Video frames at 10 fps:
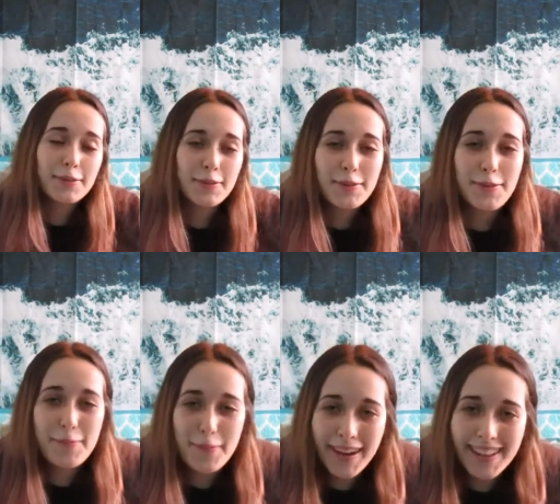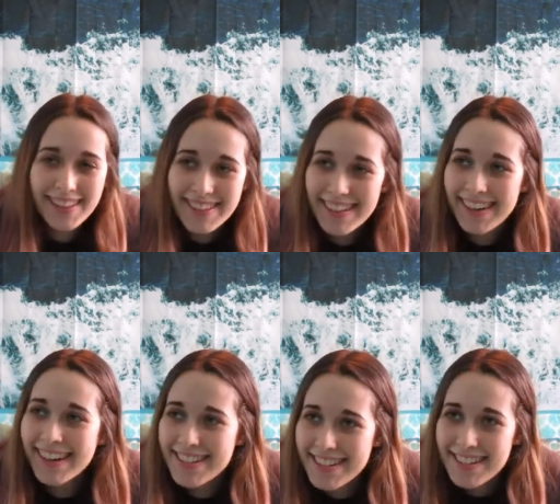21 Pilots than
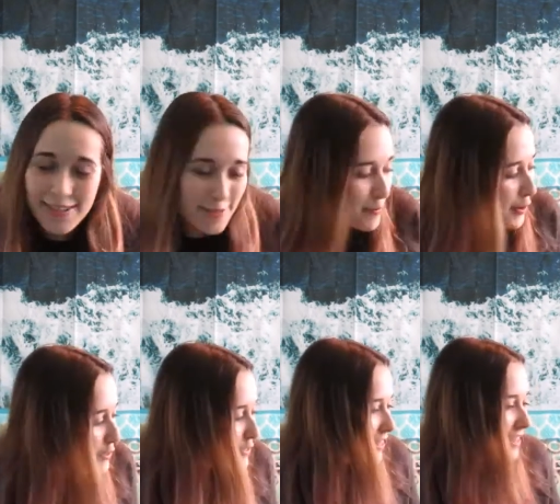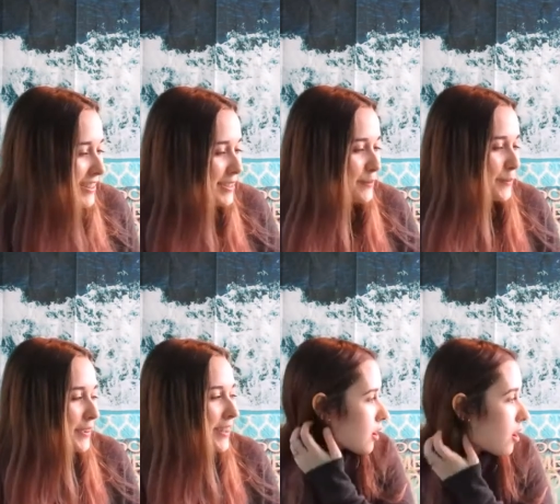actually doing poetry at this point.